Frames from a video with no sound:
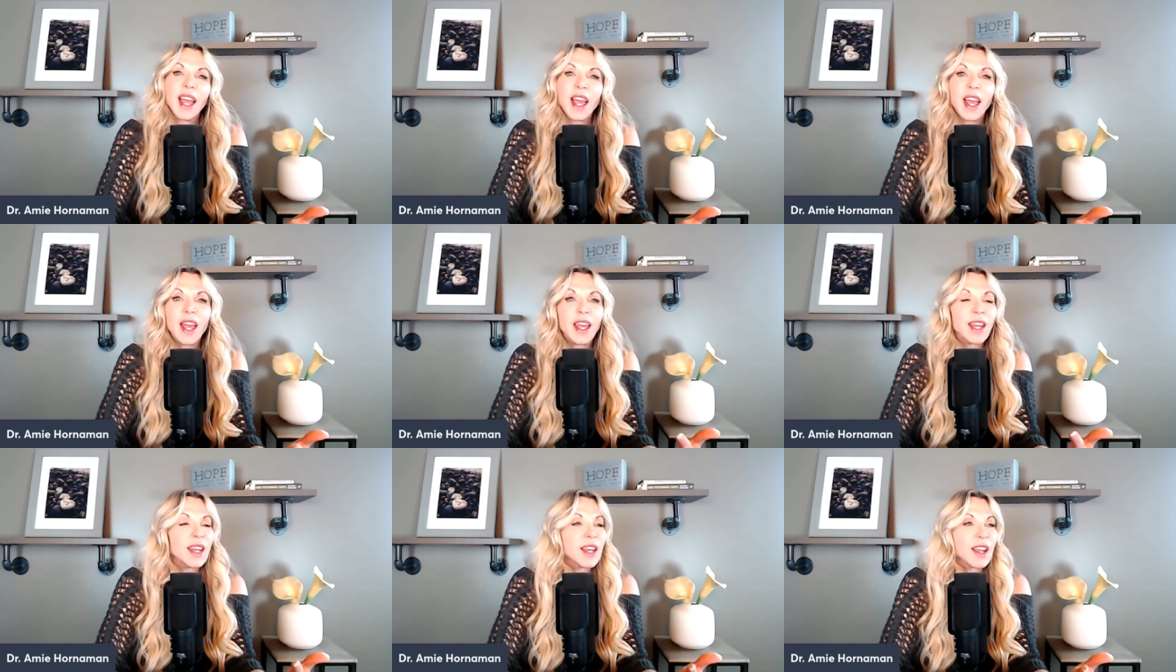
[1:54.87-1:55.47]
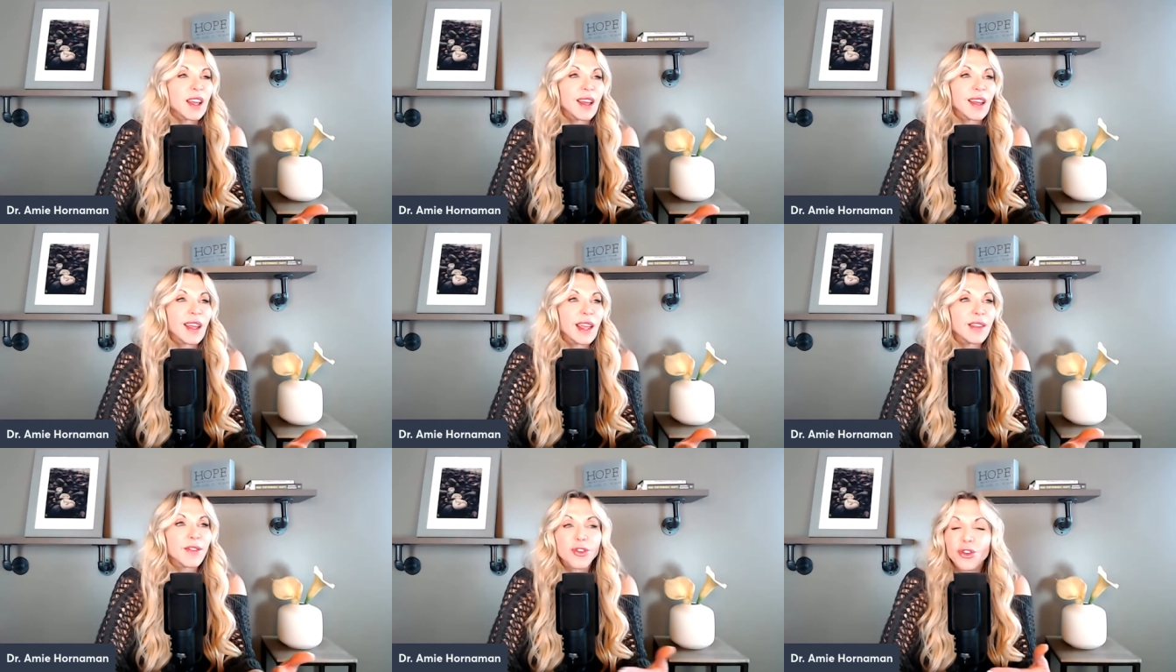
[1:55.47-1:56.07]
and
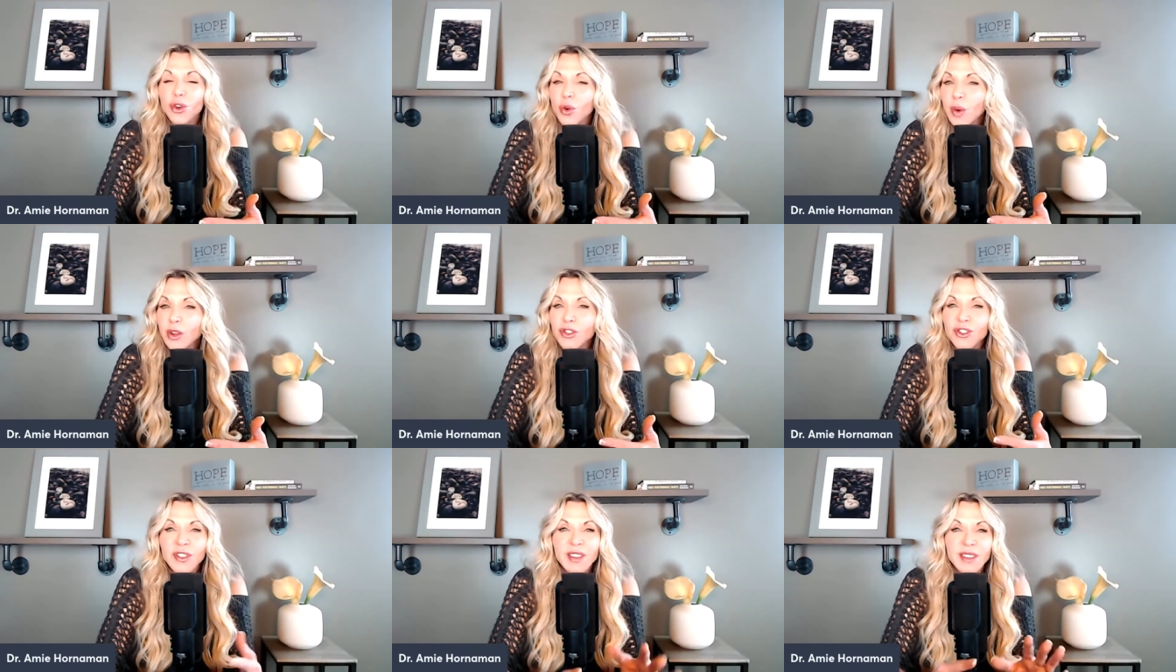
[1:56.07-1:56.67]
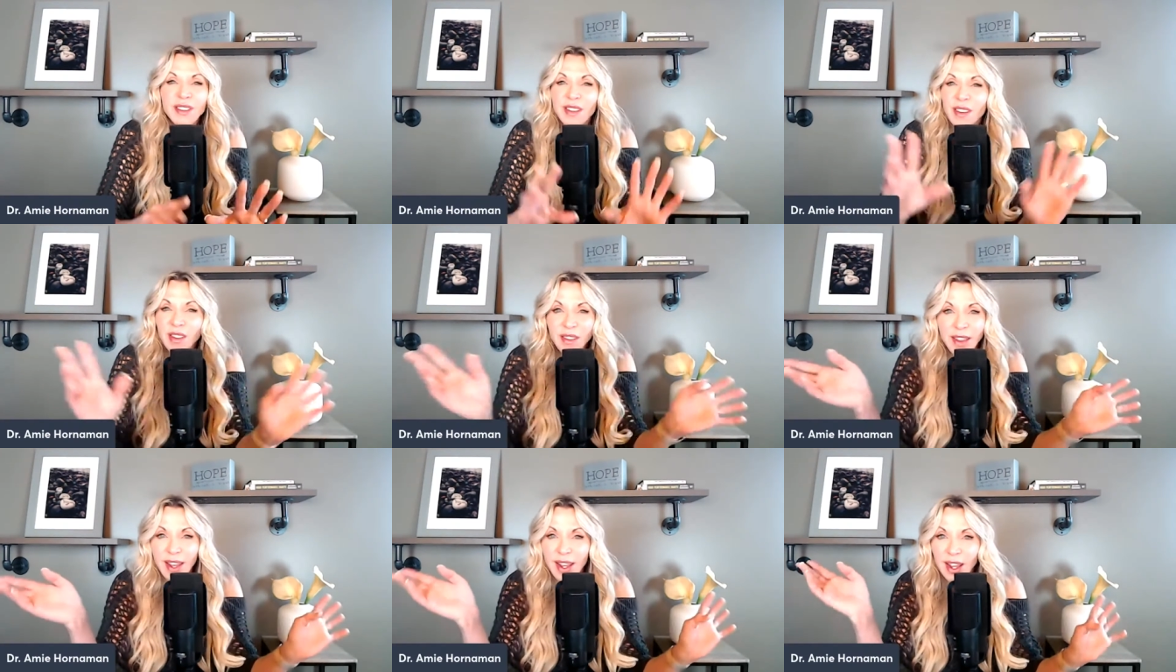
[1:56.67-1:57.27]
answer your questions and
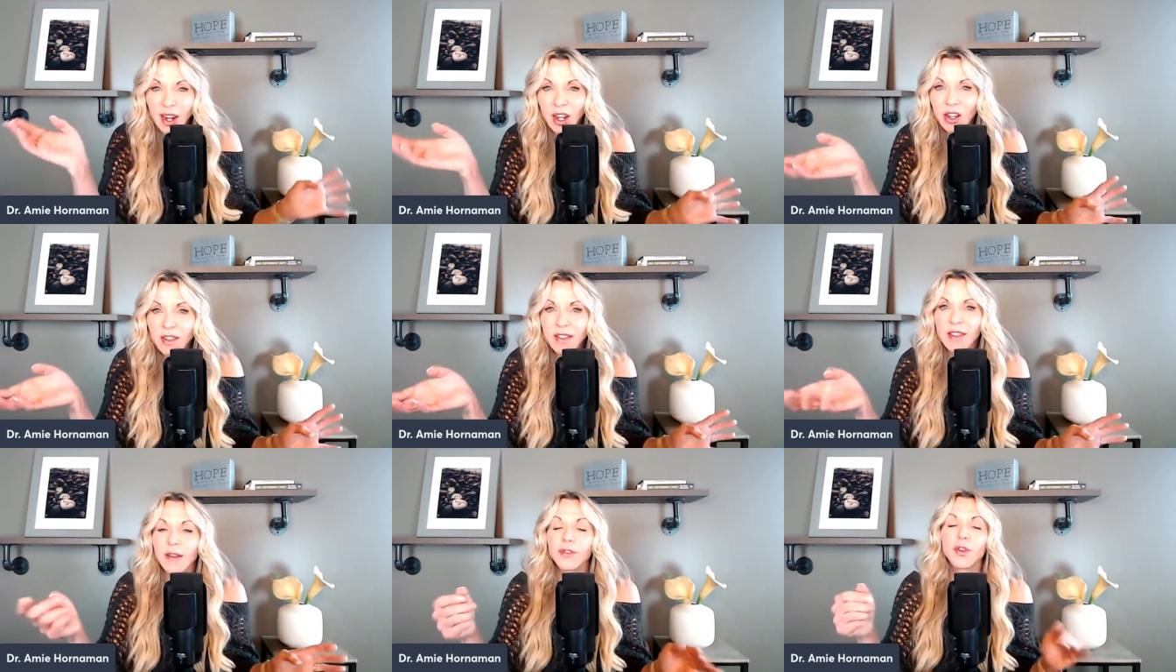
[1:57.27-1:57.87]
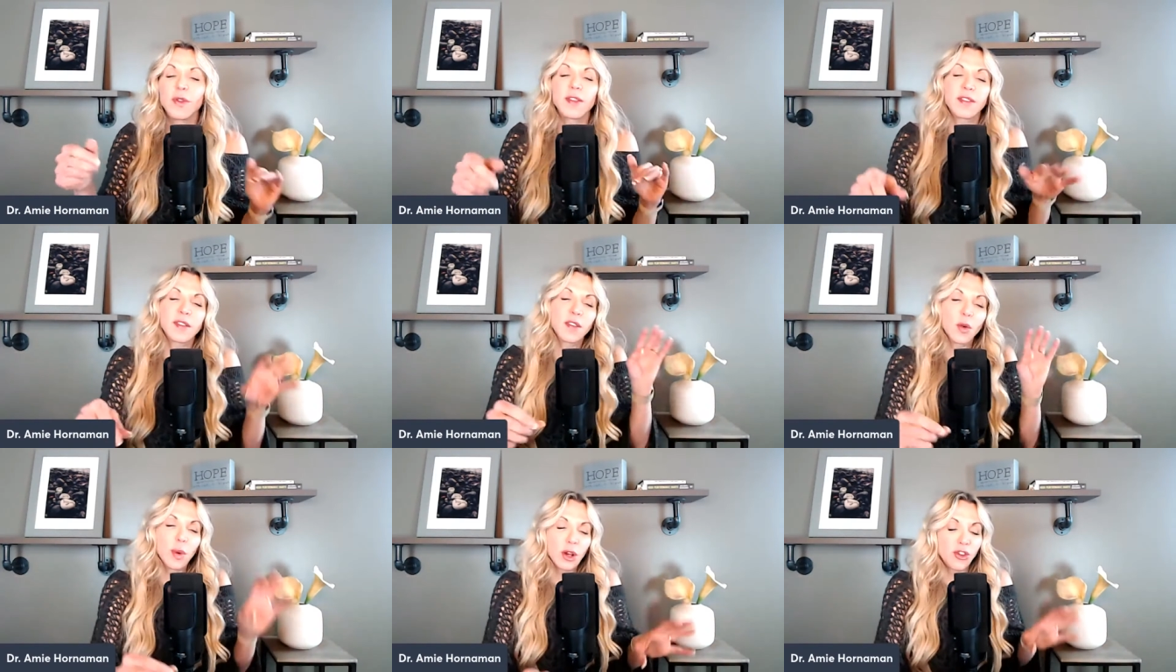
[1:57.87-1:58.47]
all that kind of good stuff. So, this is
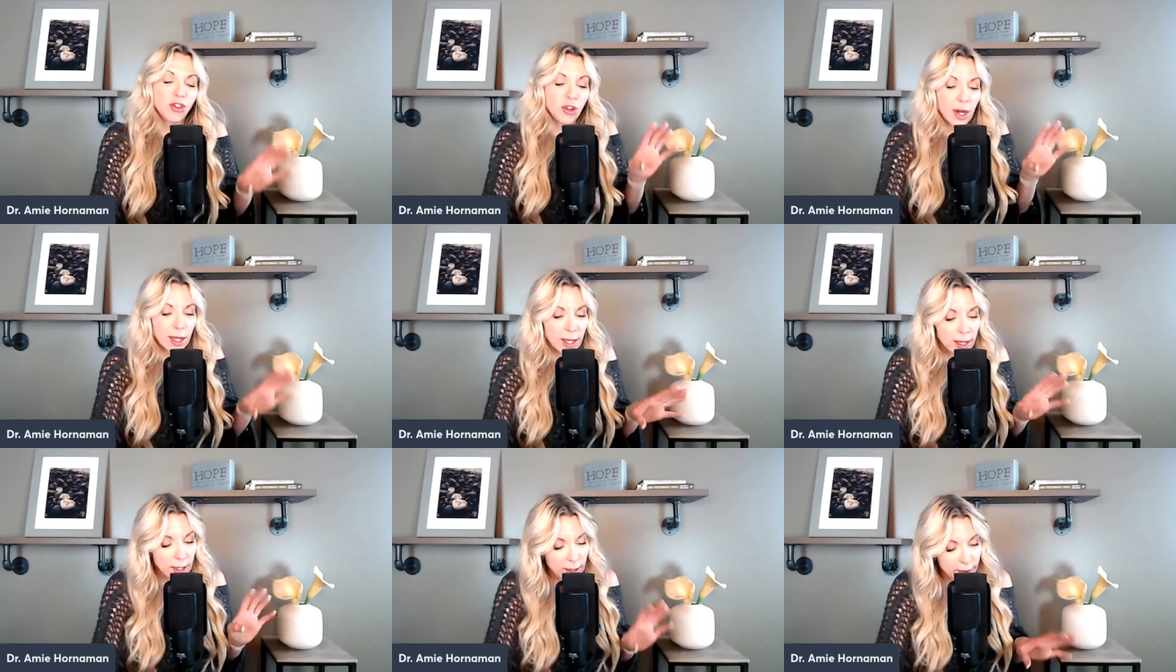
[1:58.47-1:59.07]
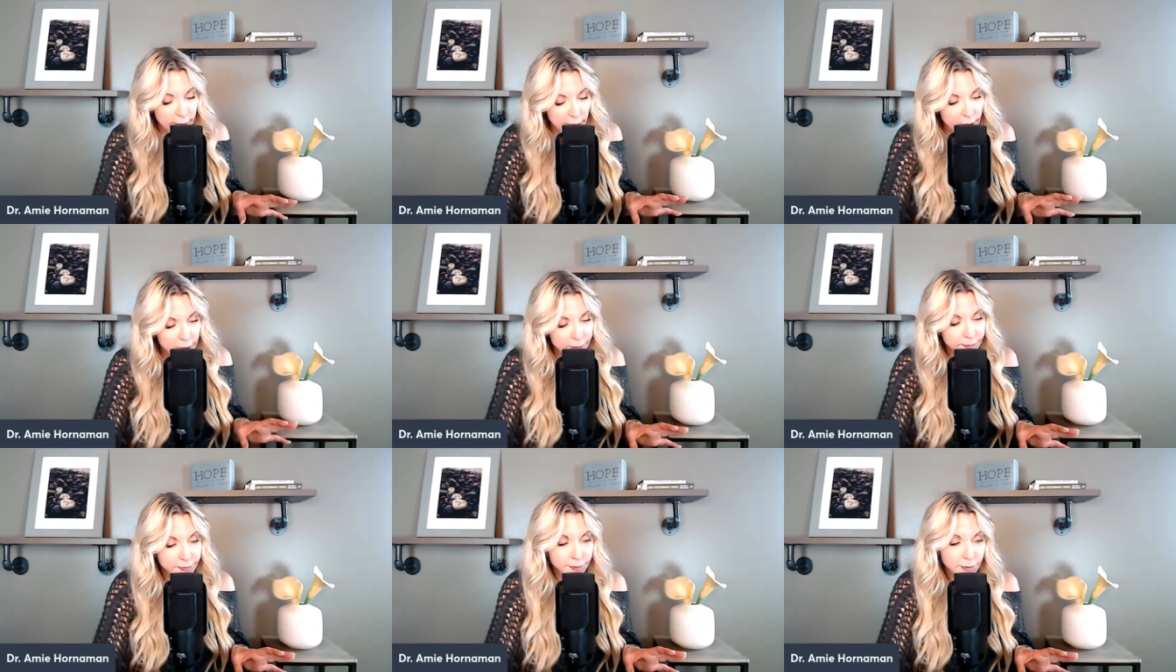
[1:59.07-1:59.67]
a question I get in
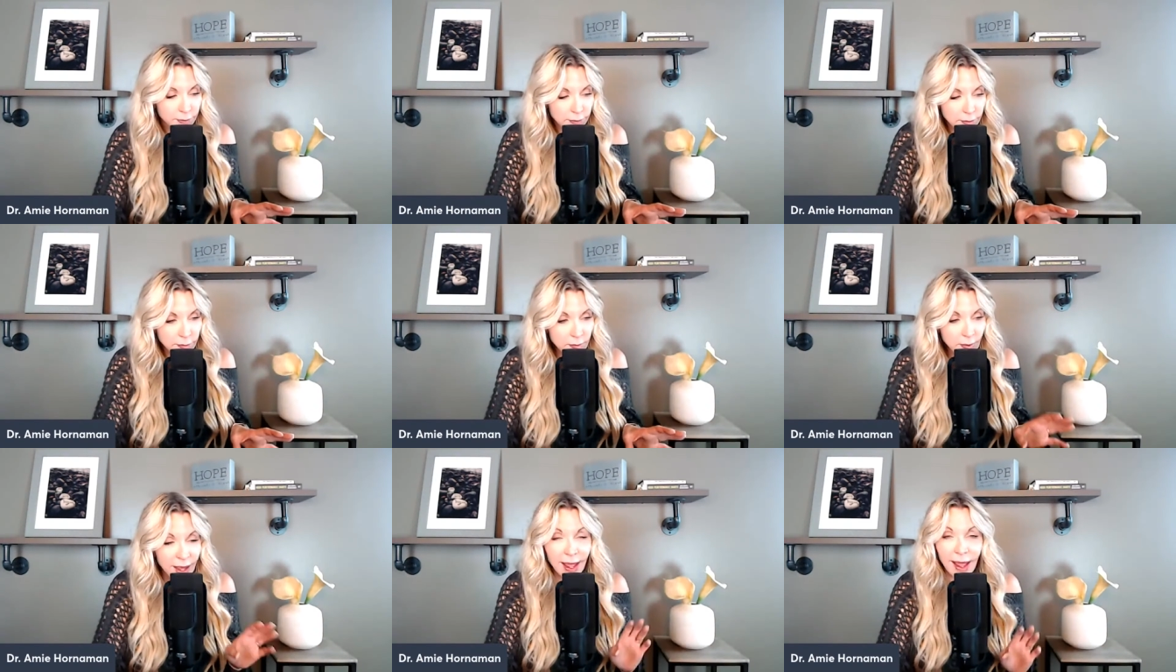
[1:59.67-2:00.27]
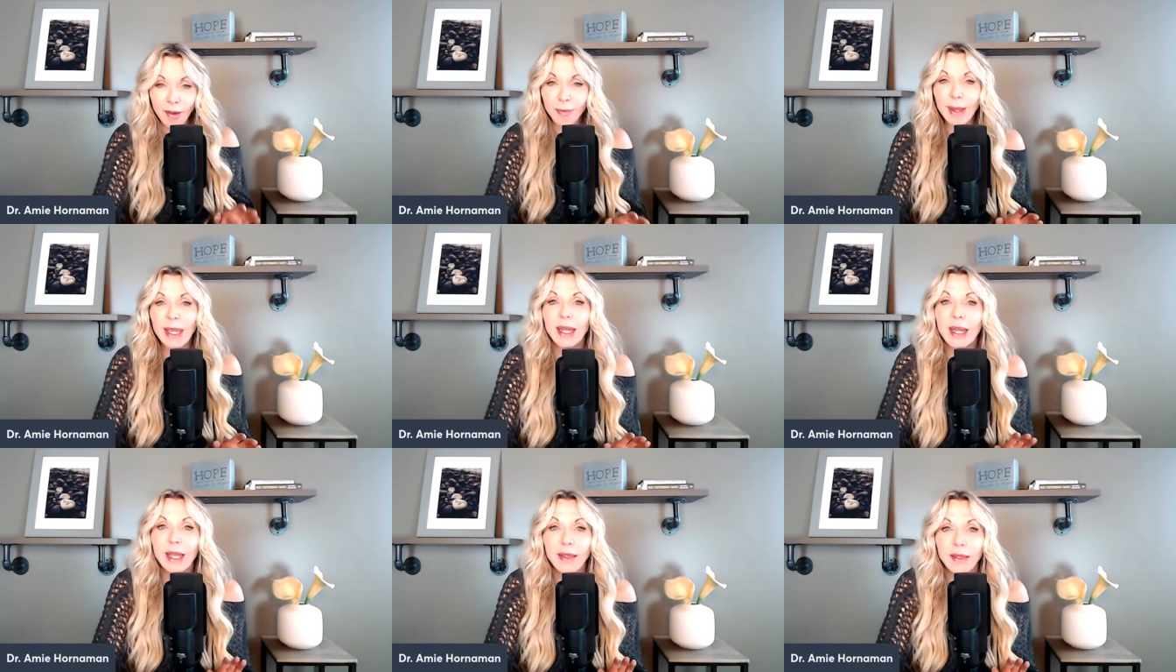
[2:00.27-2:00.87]
there. I have been
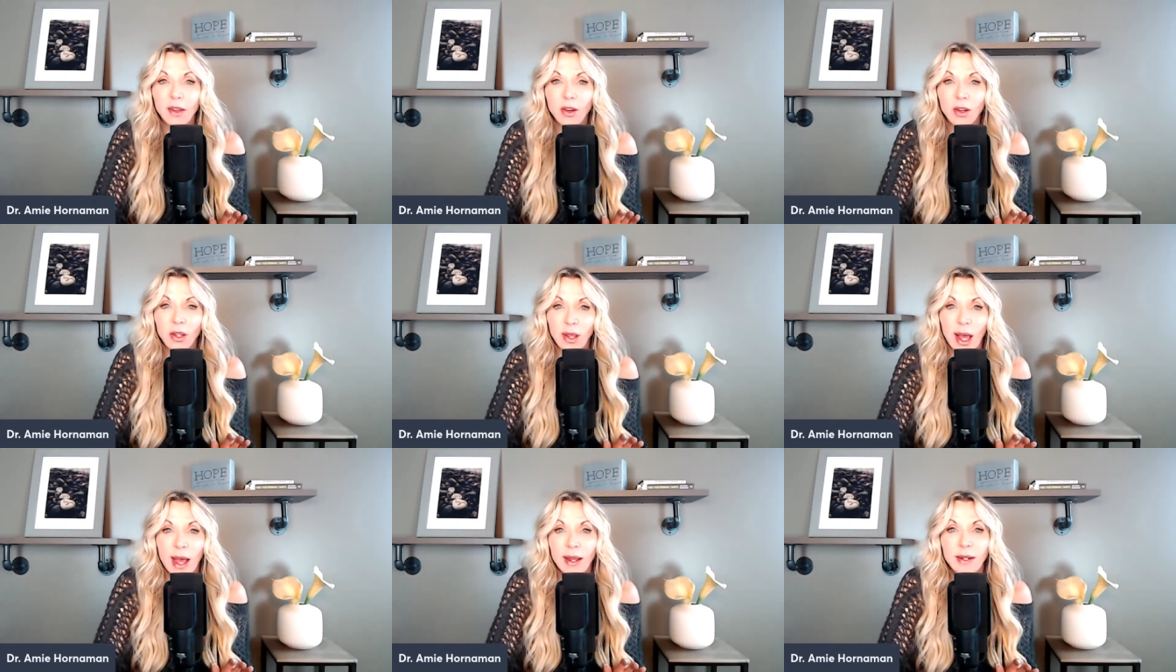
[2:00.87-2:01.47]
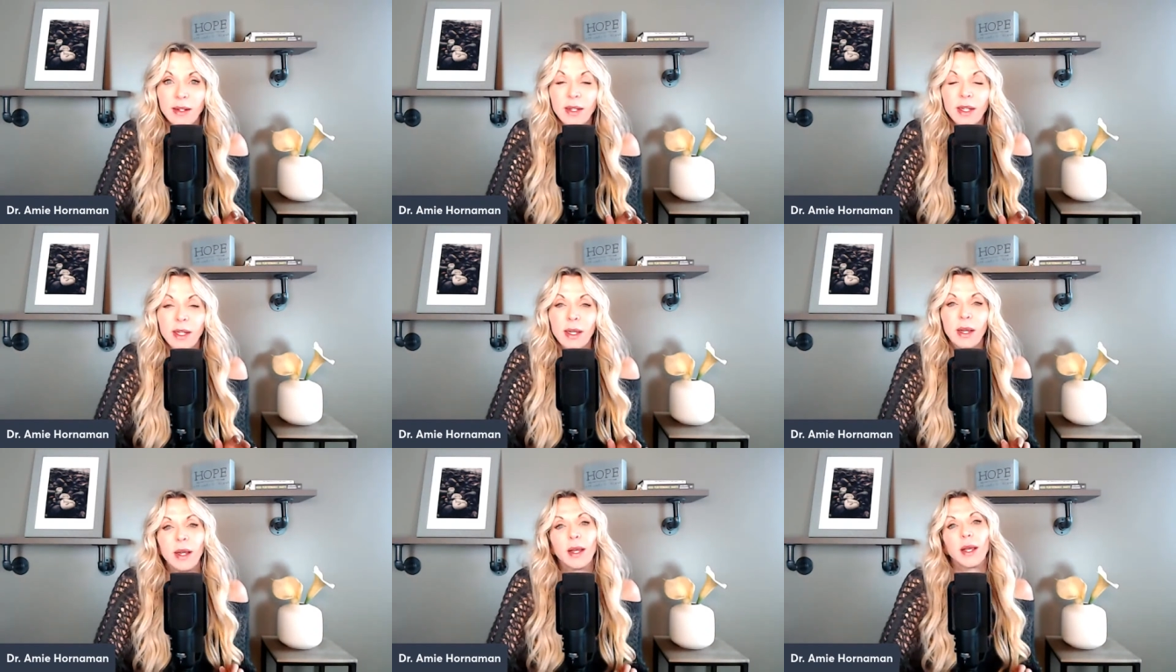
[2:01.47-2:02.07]
getting in there a lot,
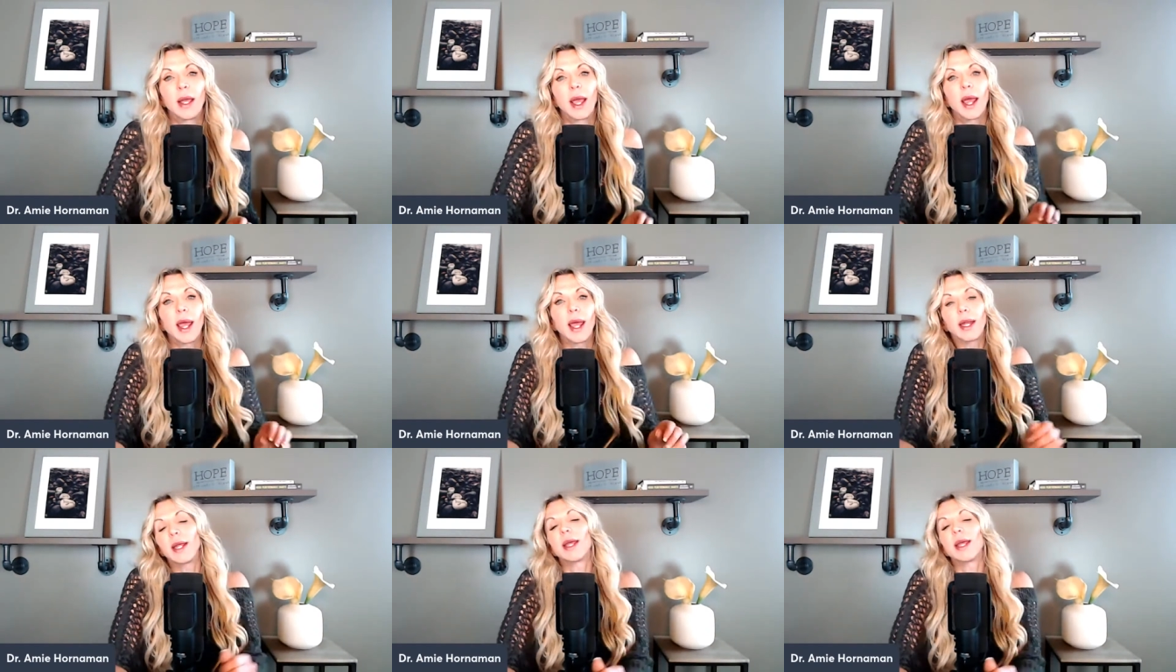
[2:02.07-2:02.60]
and